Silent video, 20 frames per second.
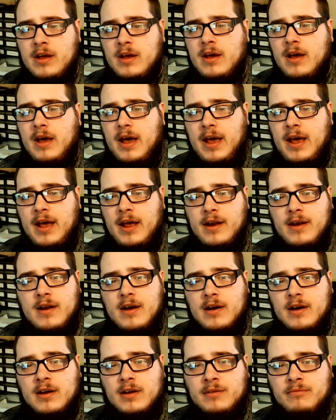And
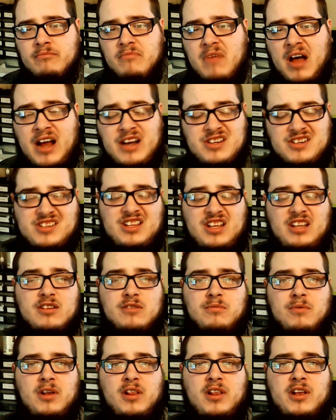I just think
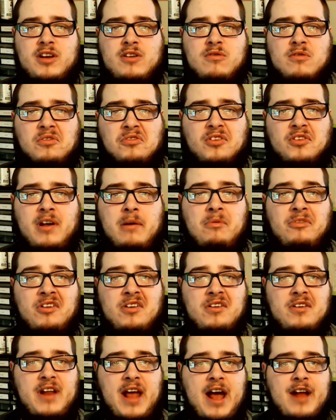they're really cool, so that was
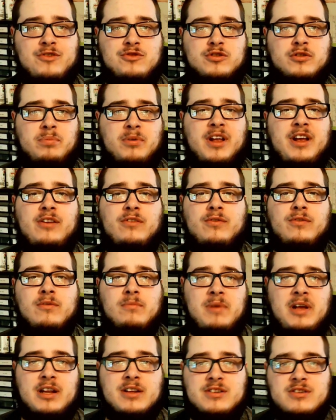a natural place for
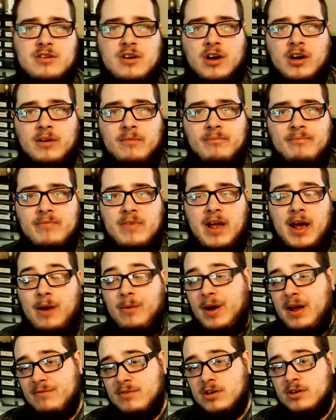me to start.
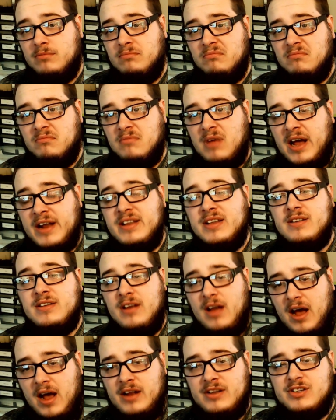However, I did
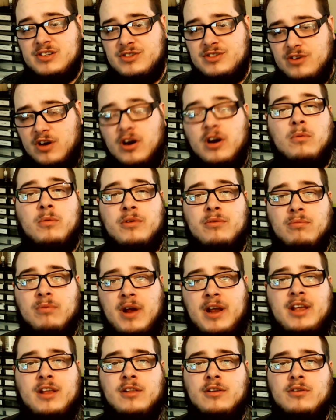not start with
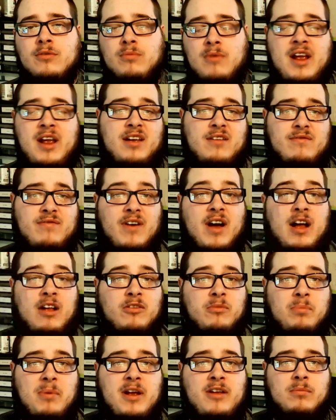regular rank and file
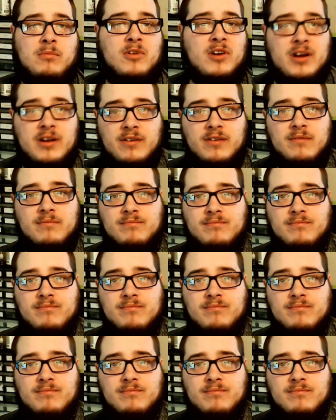Space Marines.